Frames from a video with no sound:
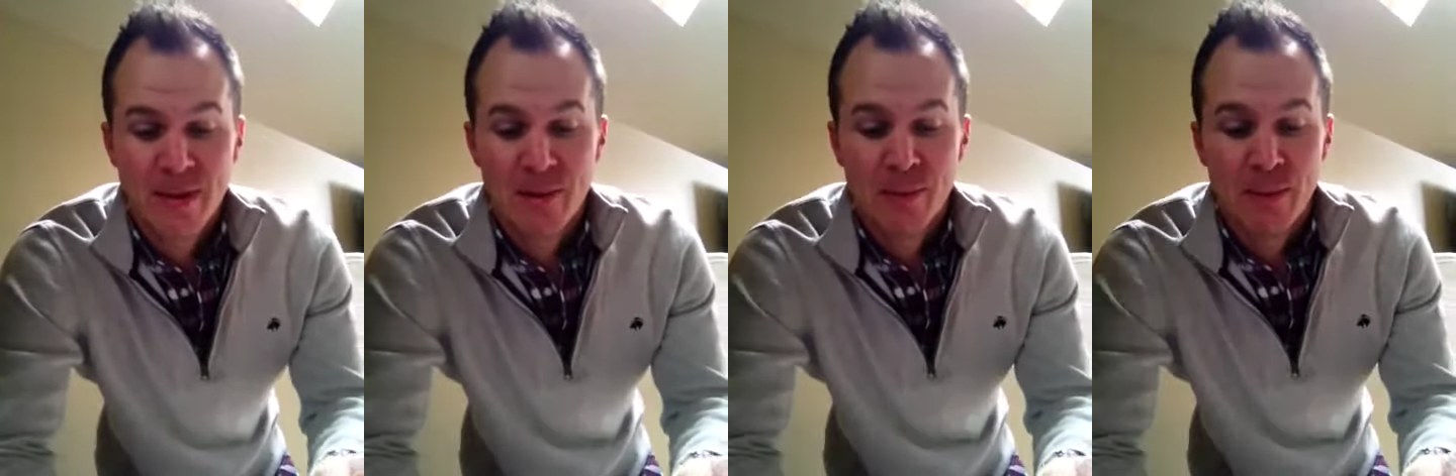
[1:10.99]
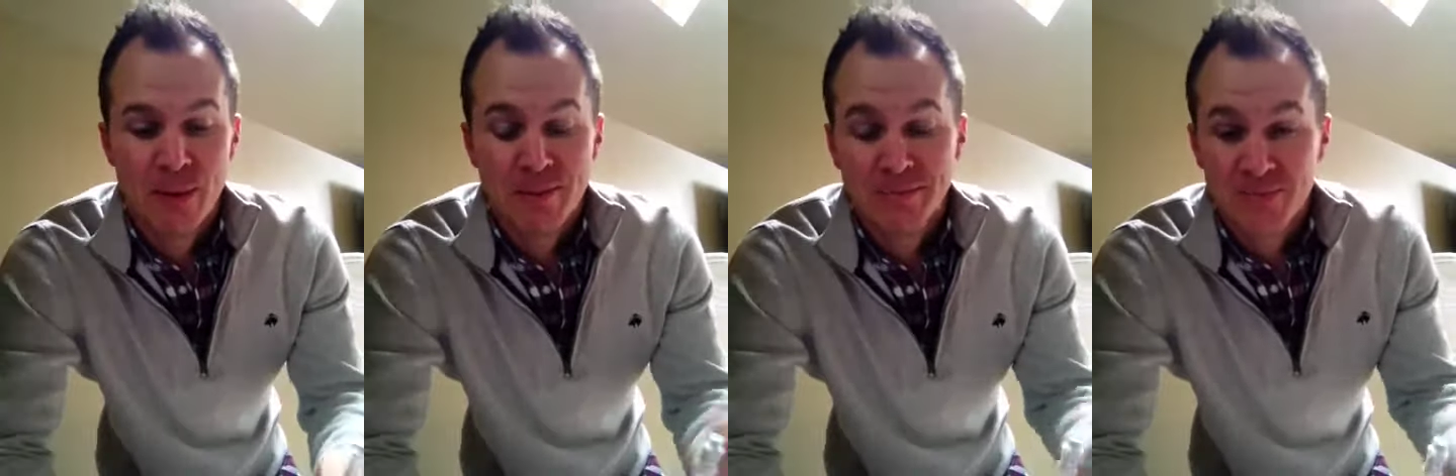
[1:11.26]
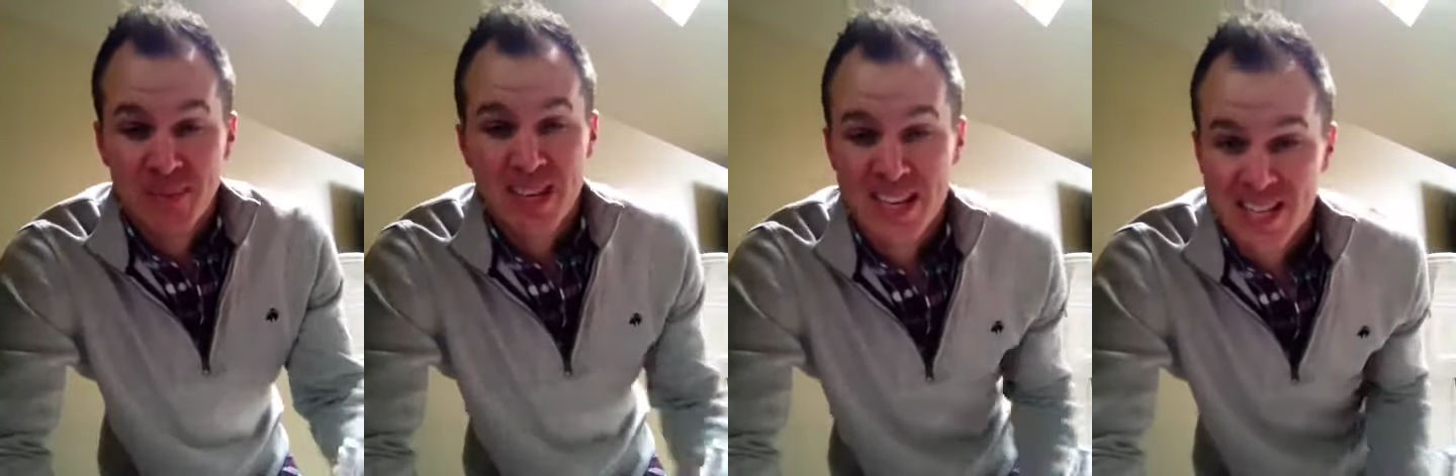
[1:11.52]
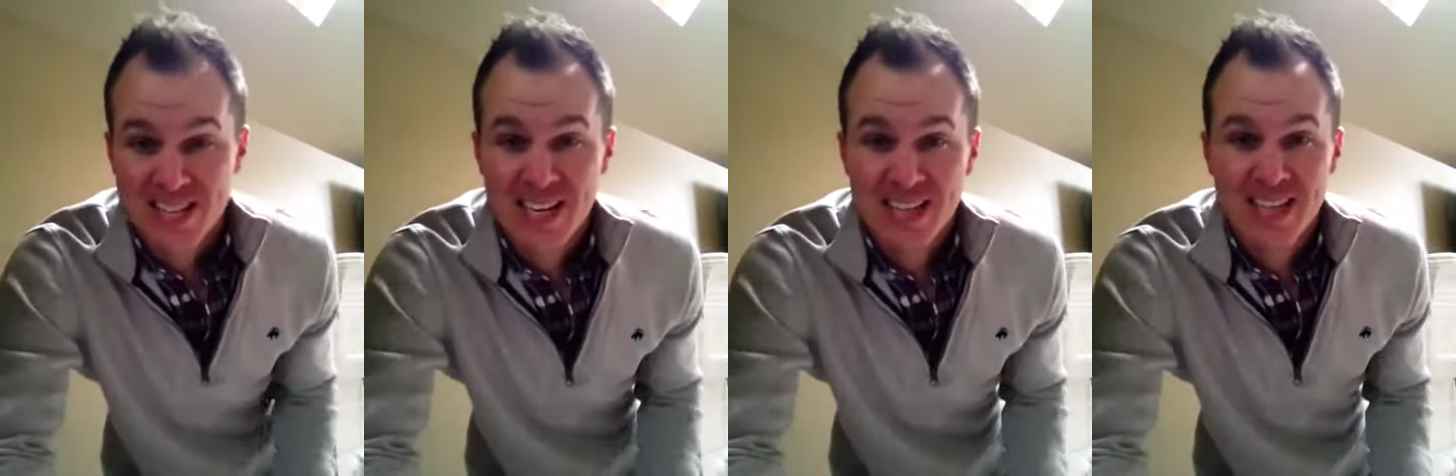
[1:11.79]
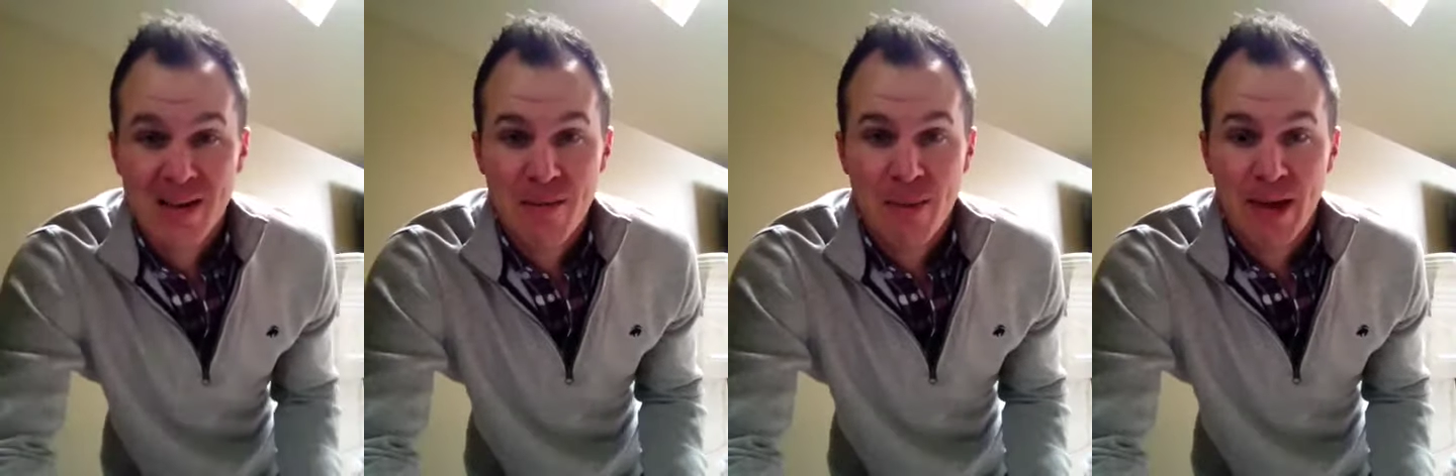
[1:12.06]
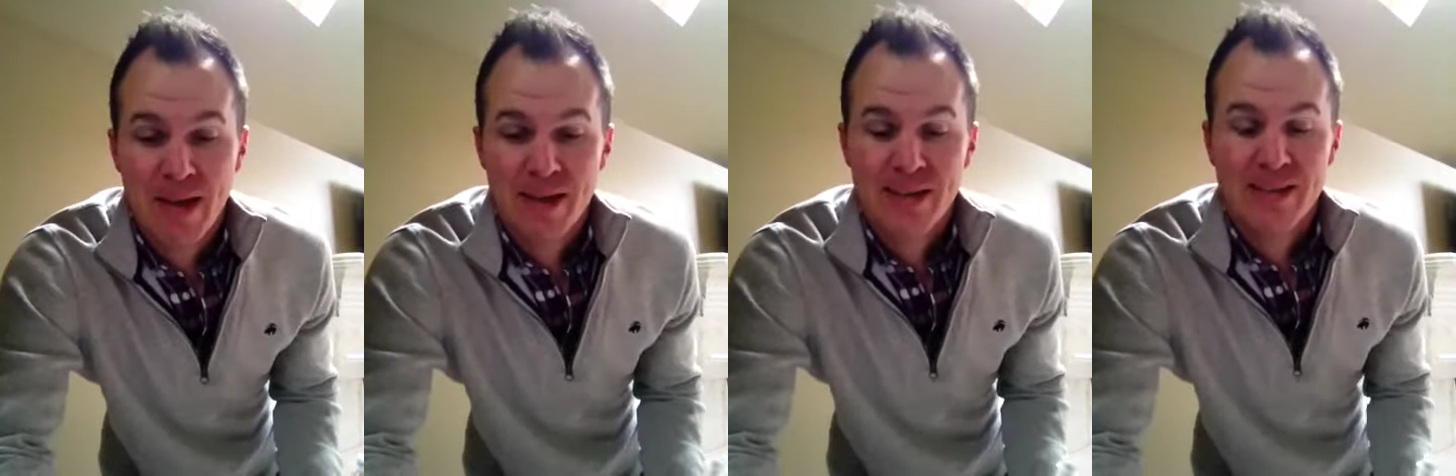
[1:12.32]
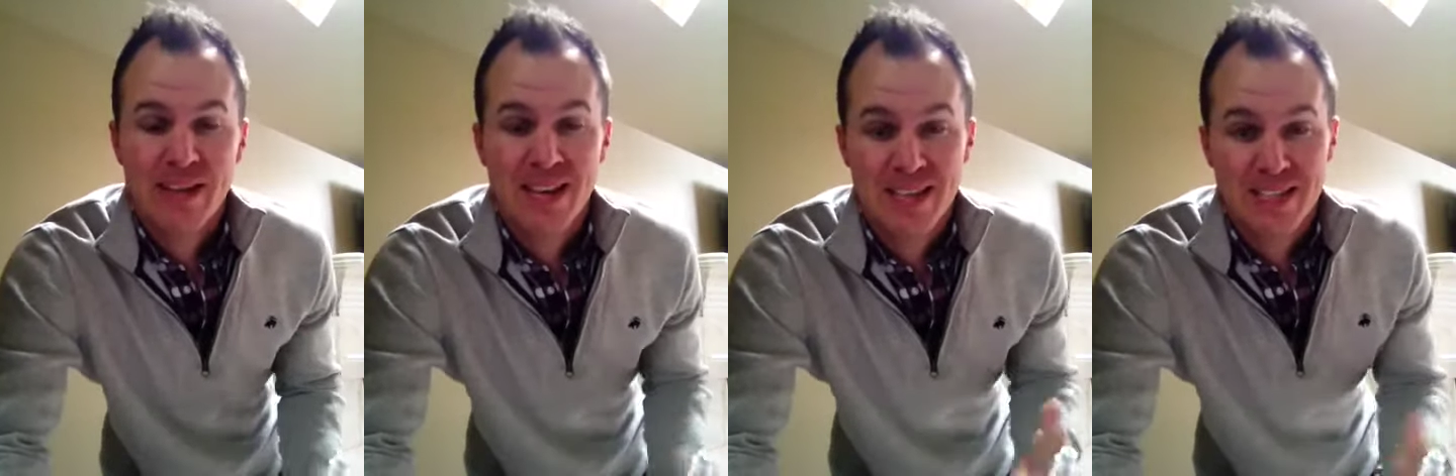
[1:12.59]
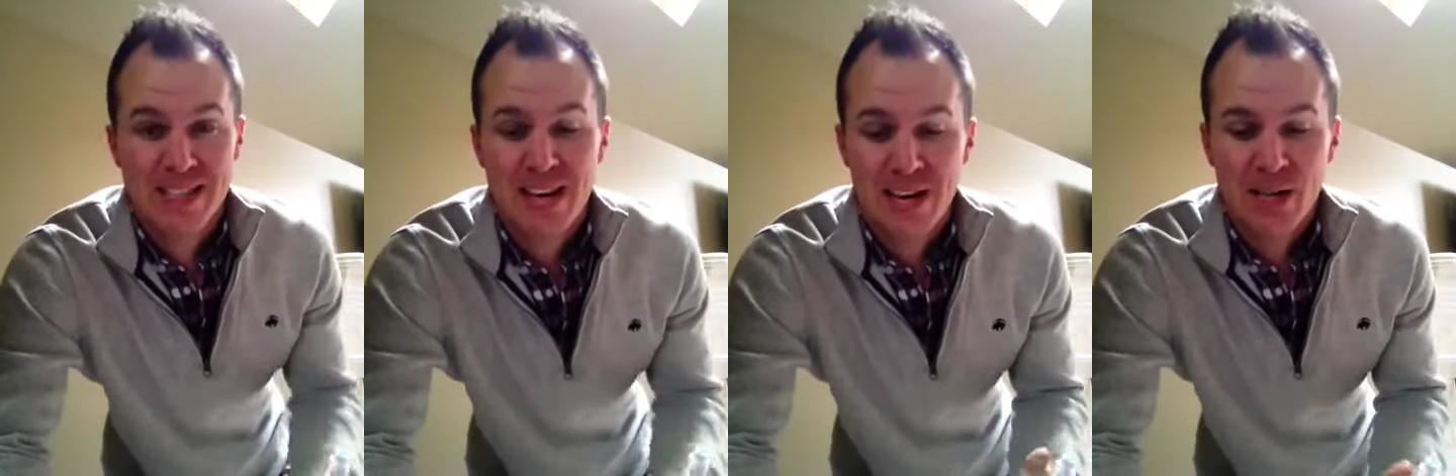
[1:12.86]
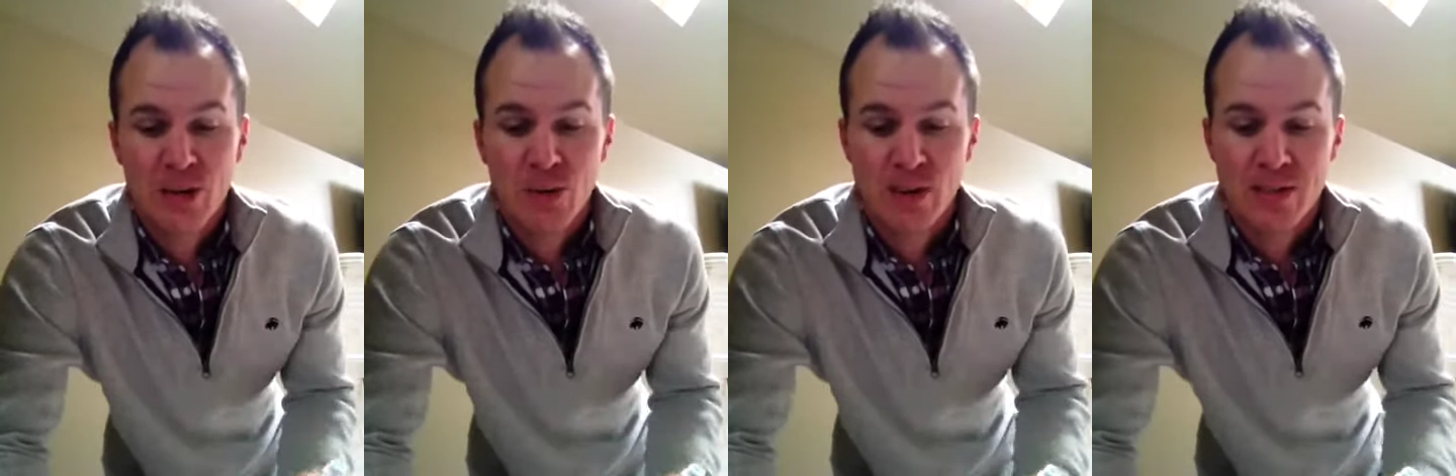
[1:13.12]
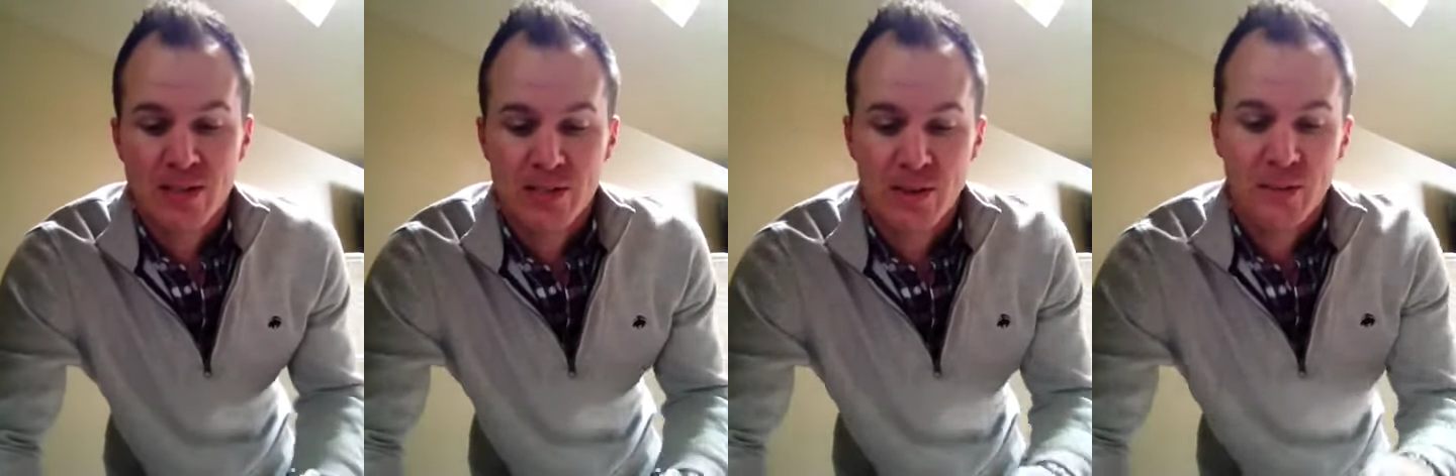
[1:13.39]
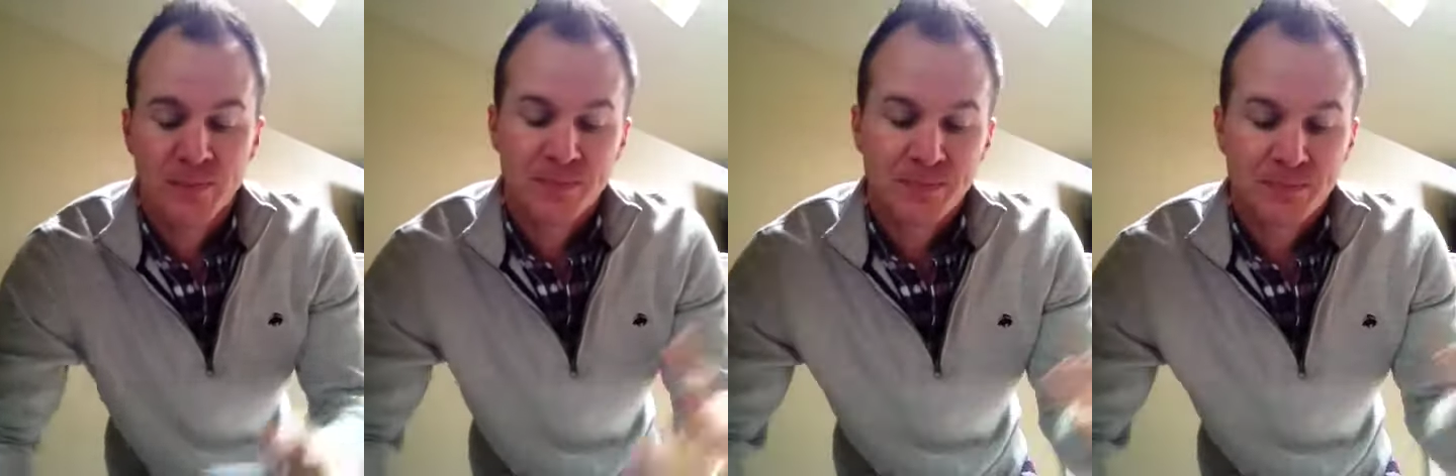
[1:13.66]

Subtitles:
but it's not that bad, and it's kind of quick. So